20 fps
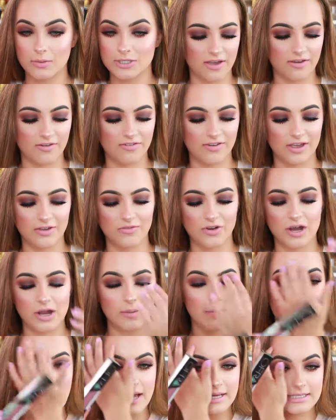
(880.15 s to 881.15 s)
my
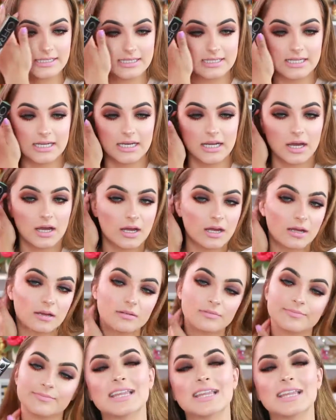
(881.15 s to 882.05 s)
favorite Pasadena.